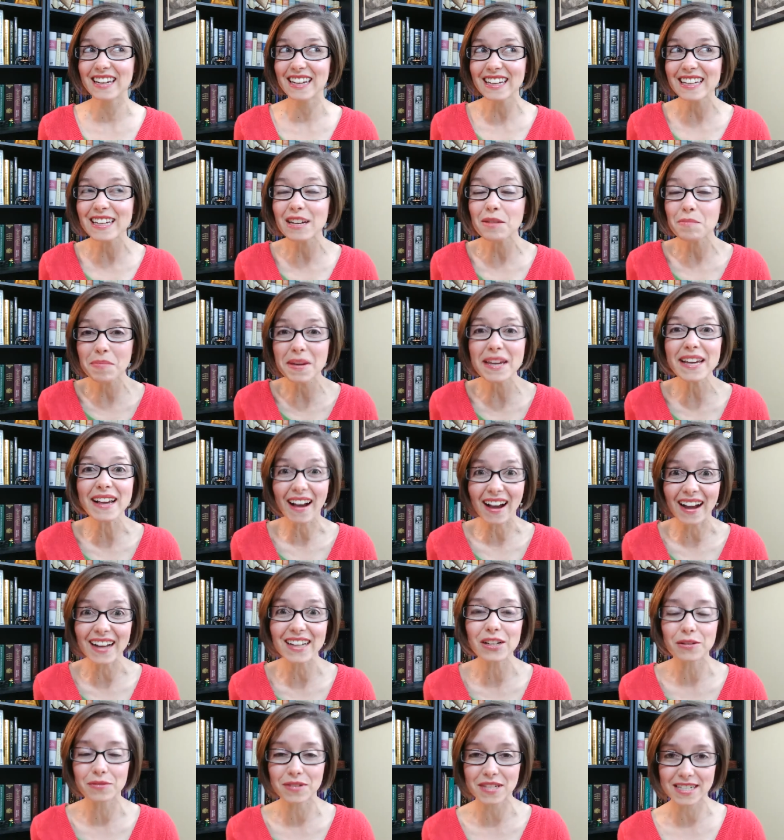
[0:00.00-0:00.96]
it can be
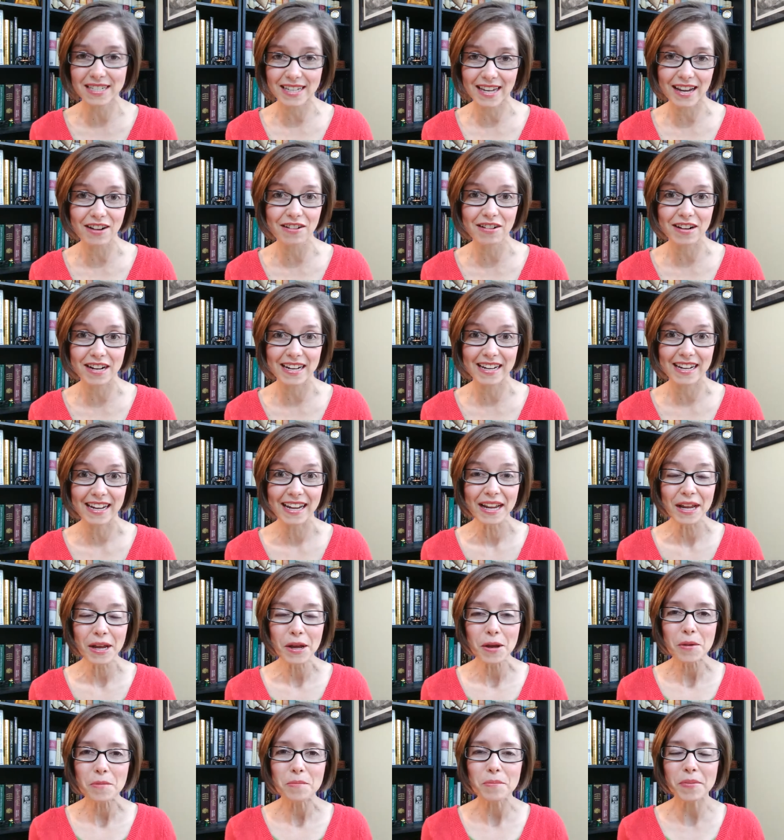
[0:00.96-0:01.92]
kind of scary
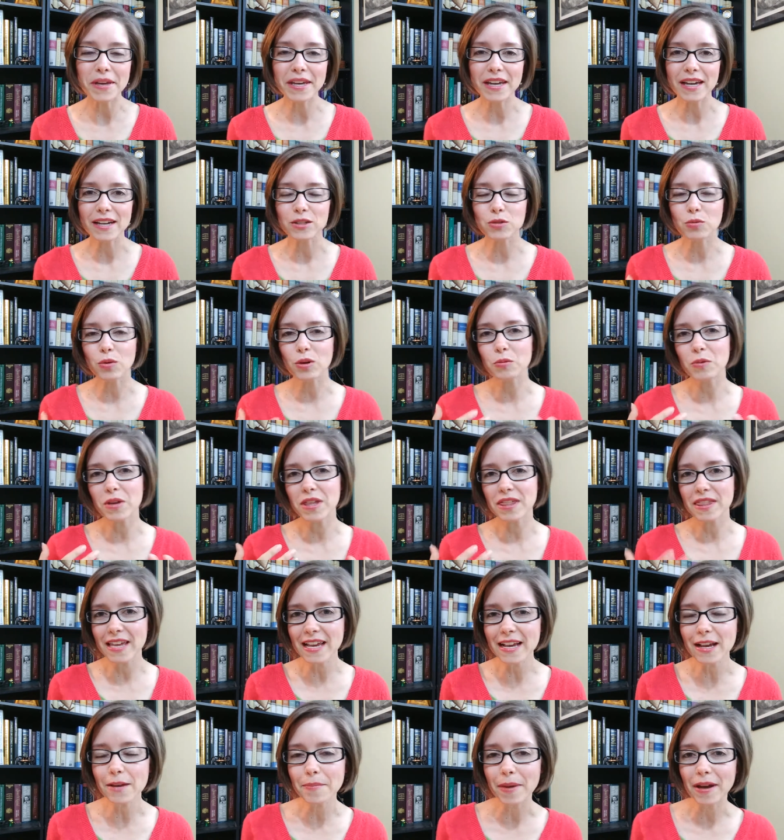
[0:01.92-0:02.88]
because when we
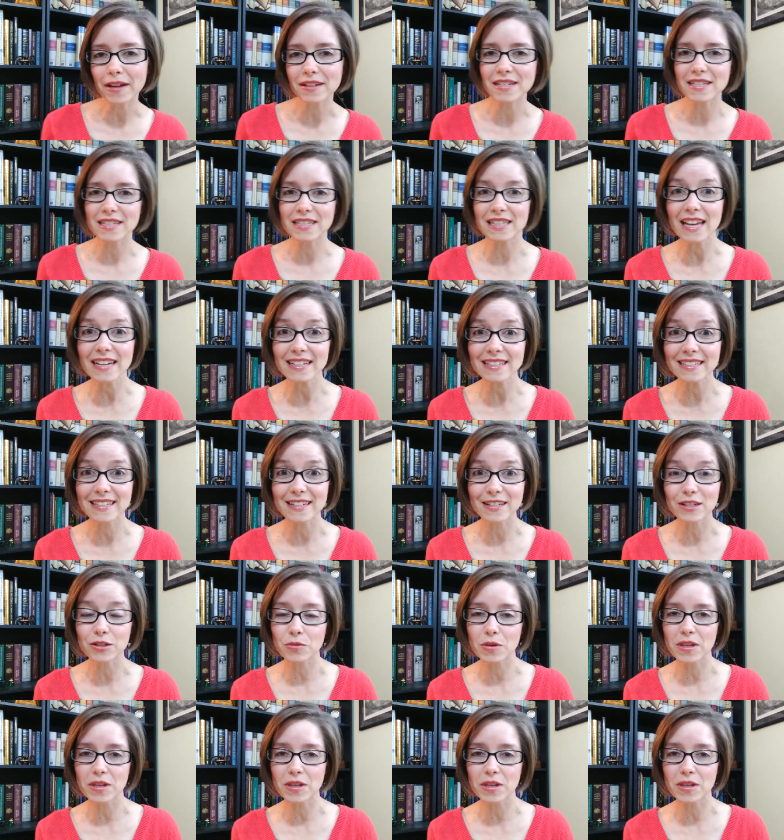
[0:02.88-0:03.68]
think about dyslexics,